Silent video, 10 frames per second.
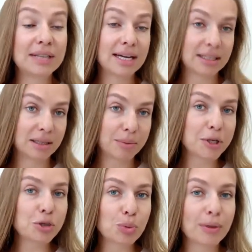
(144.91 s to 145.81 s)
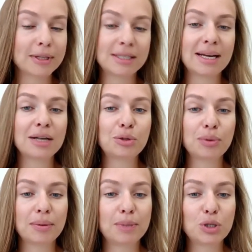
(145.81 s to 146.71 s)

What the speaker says: technical picture. We'll start with